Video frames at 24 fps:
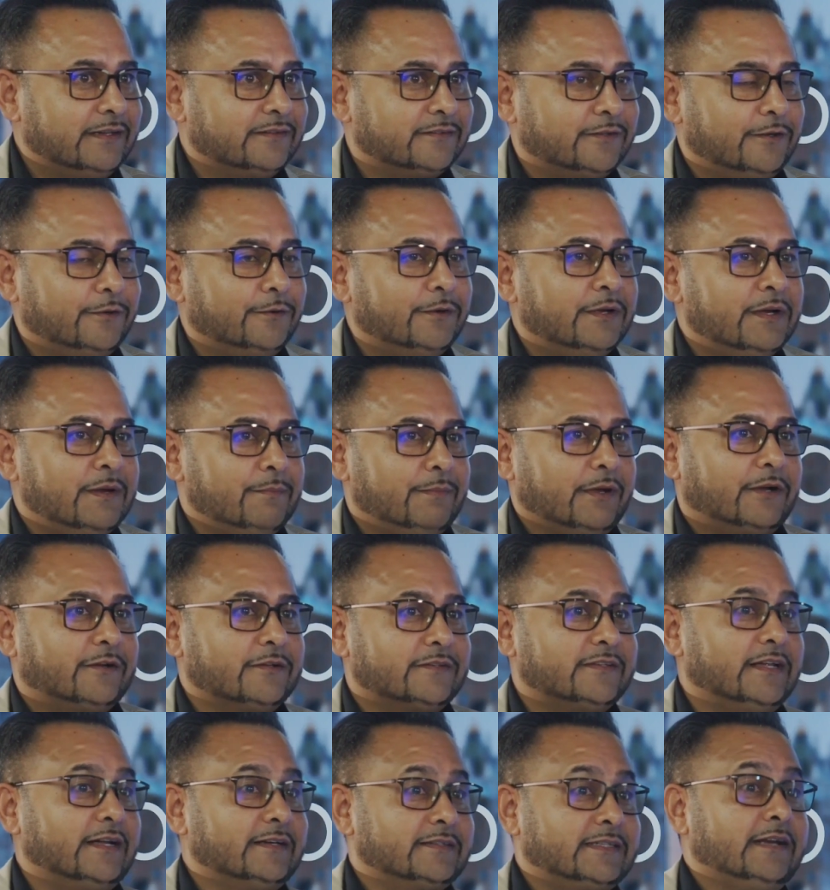So
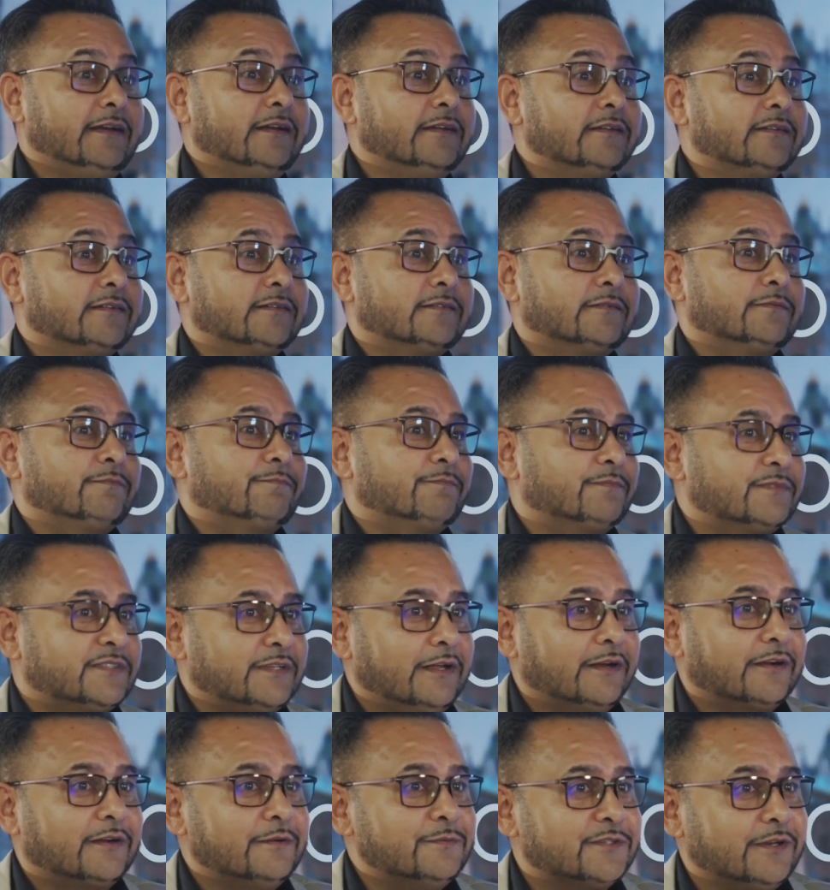because that tenant's
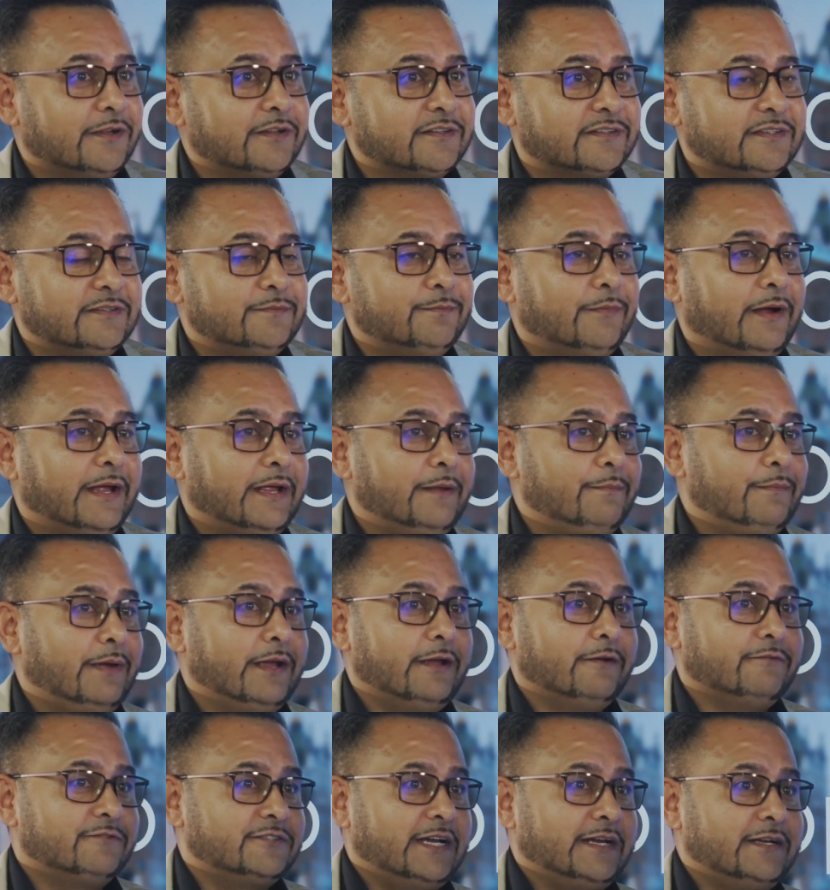circumstances may
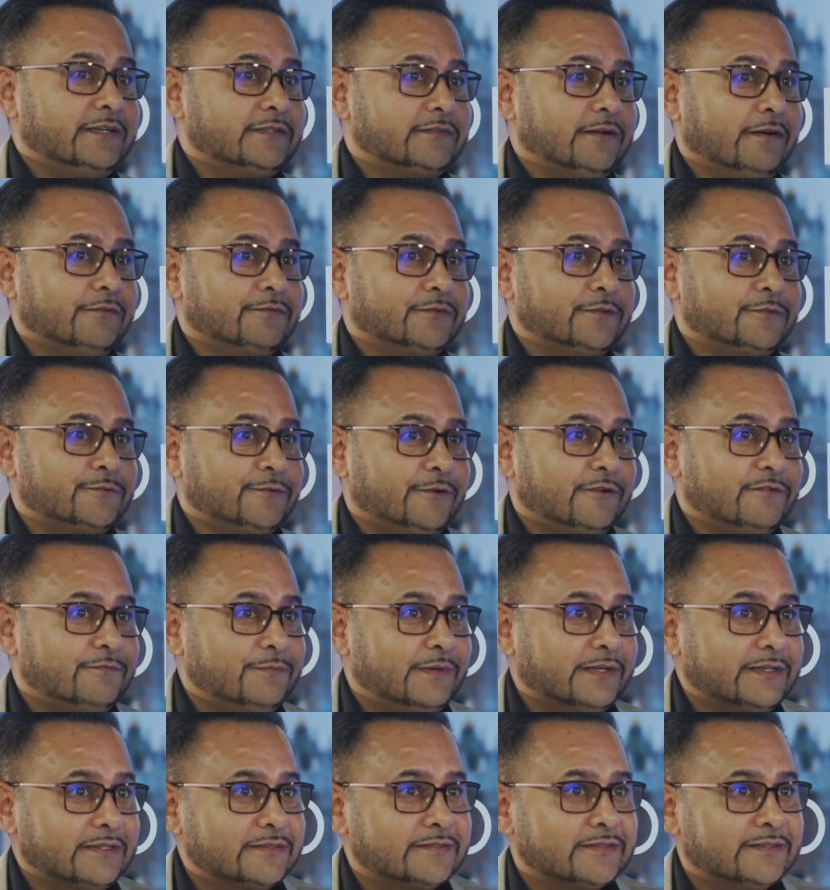have changed after 12
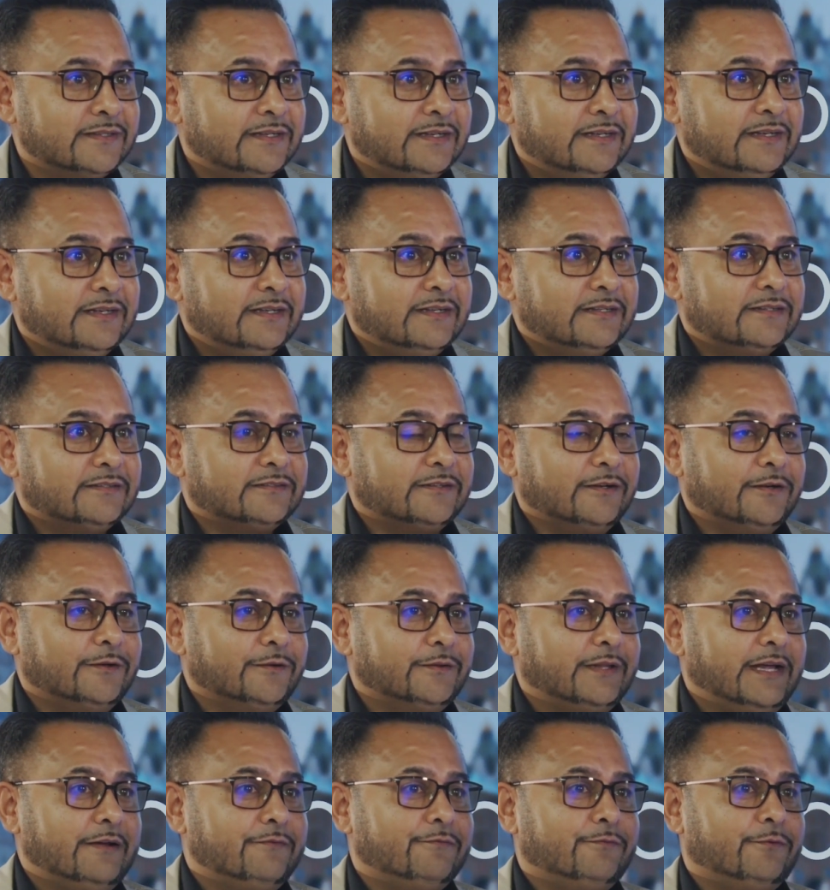months. So
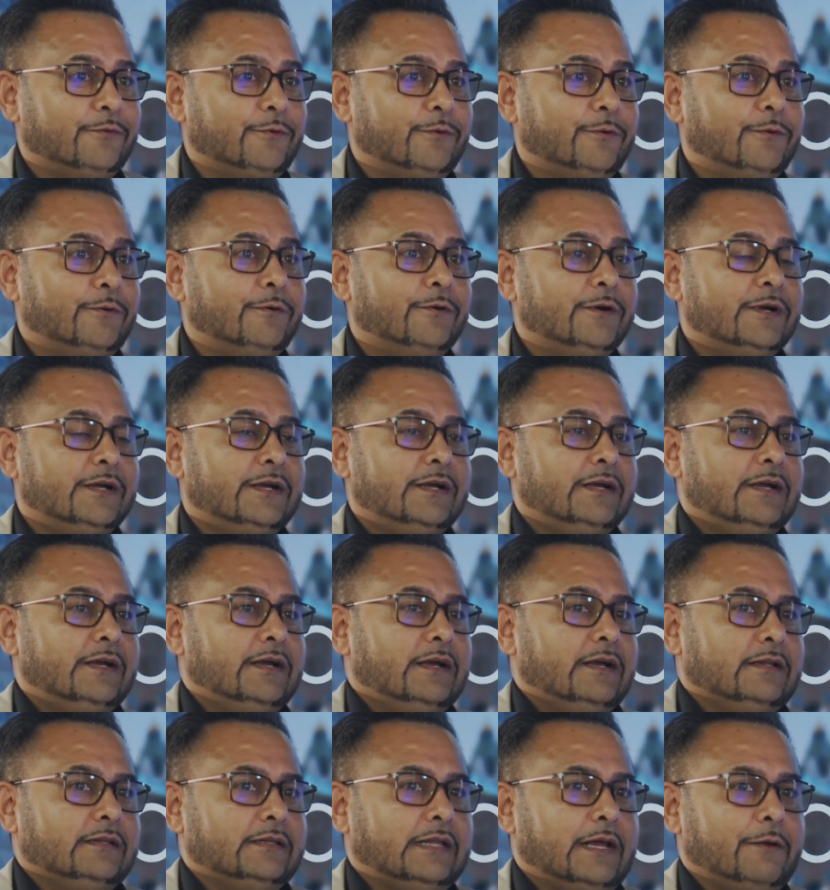therefore,
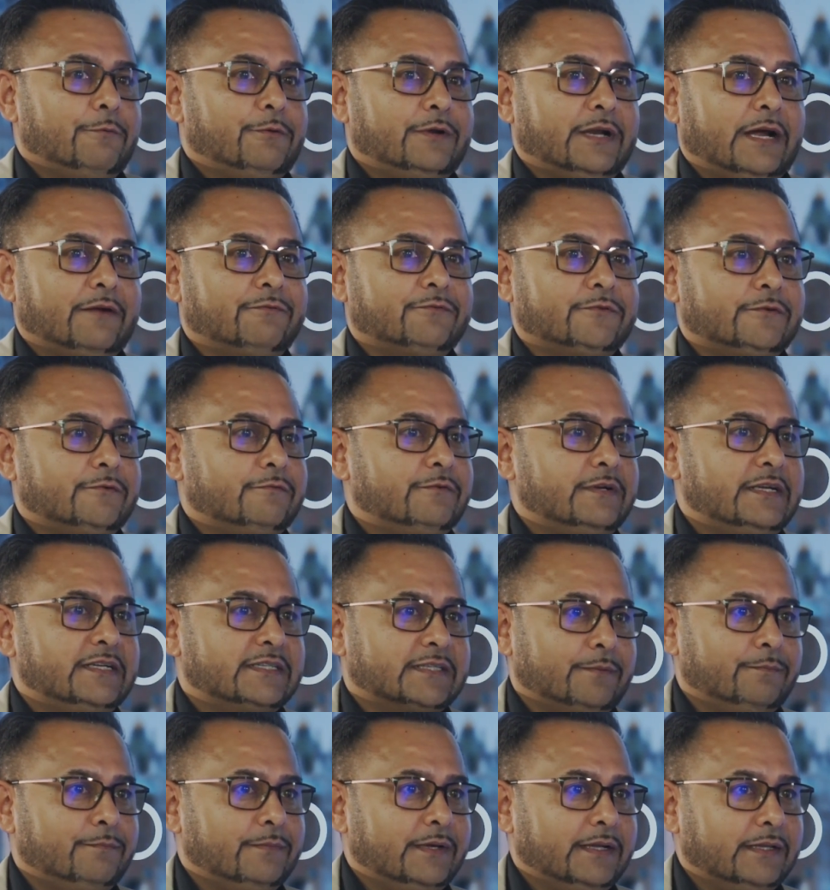they would have to
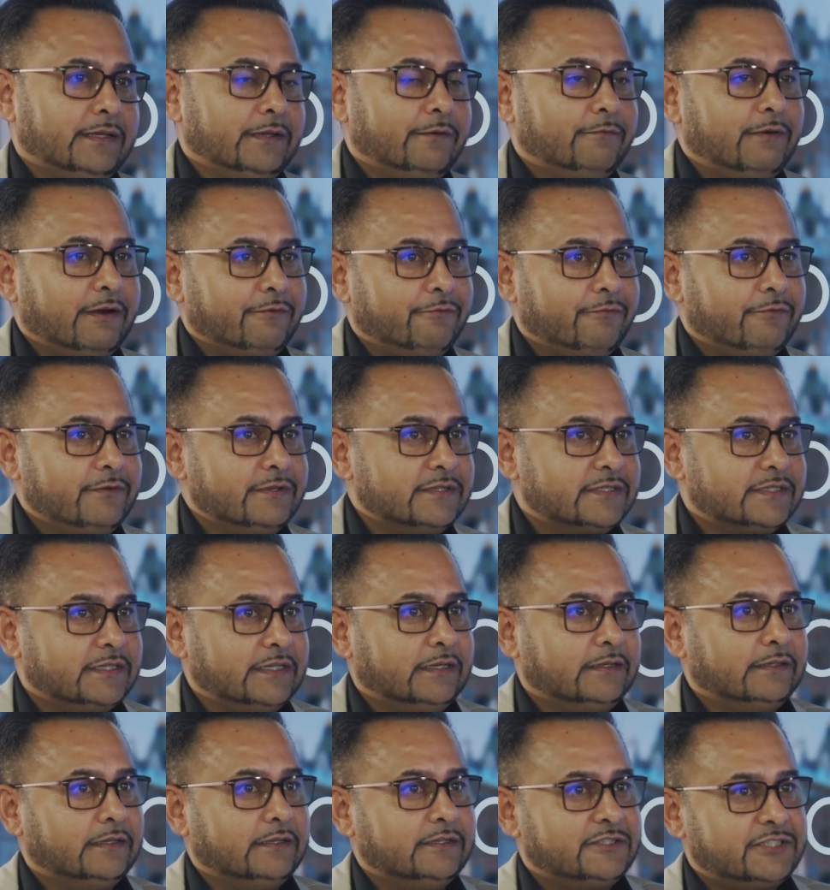resubmit the
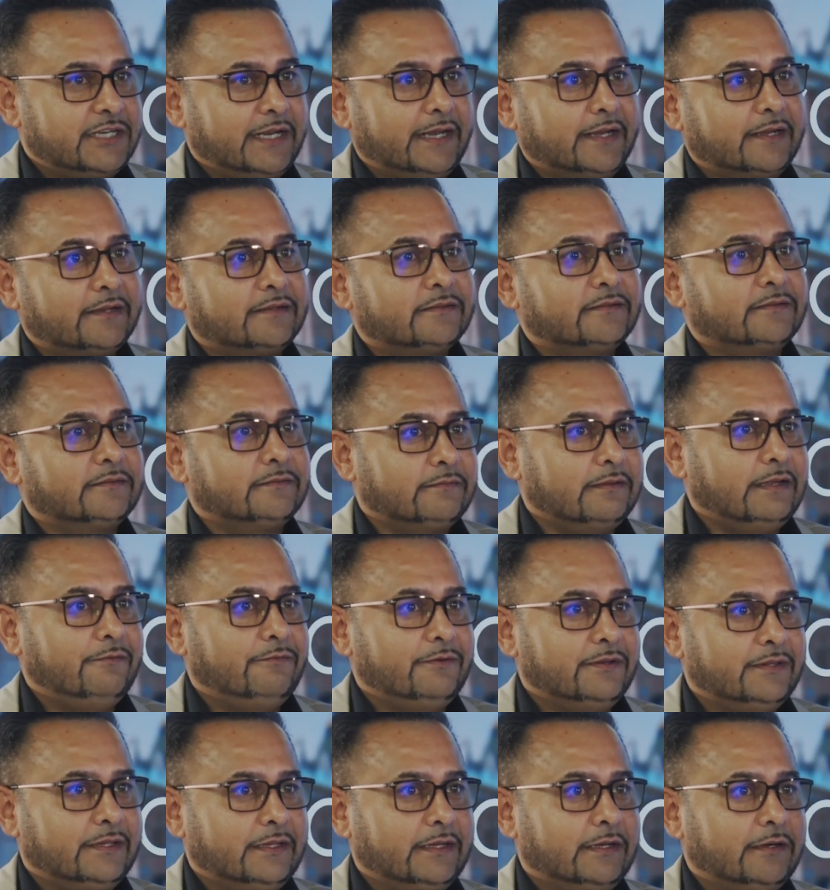referencing, the checks,
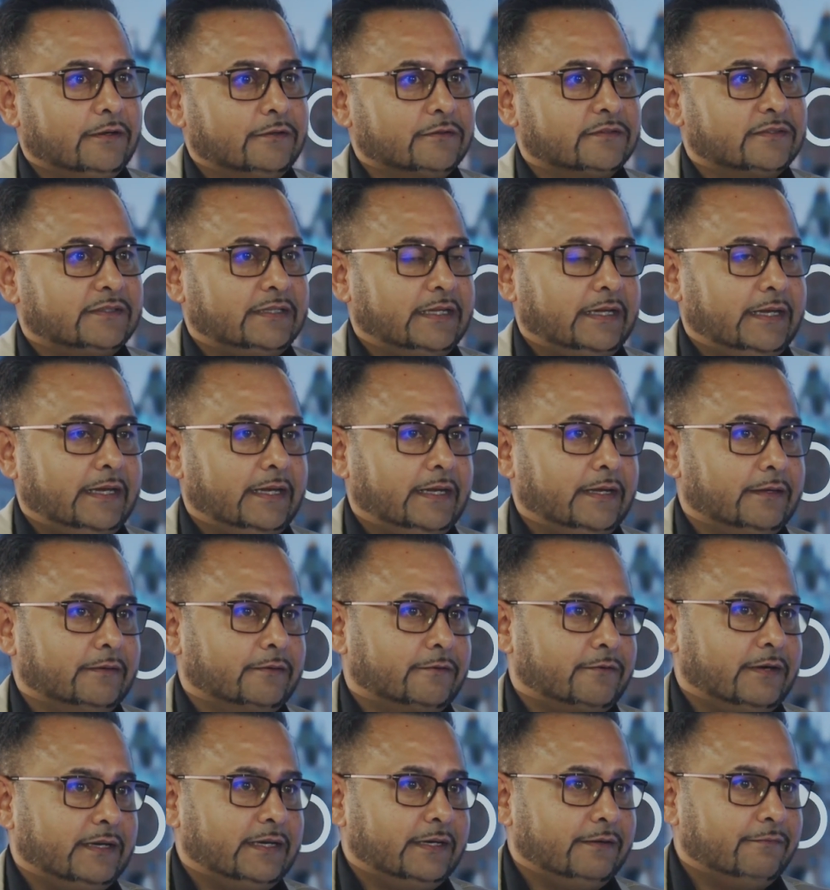everything else, their
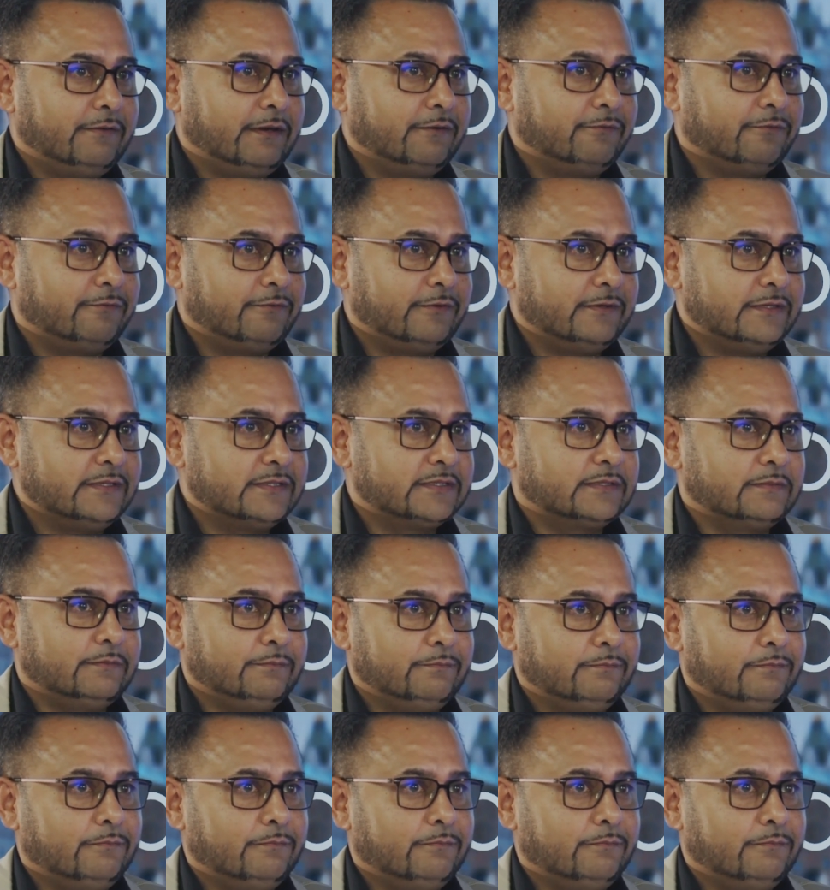credit reference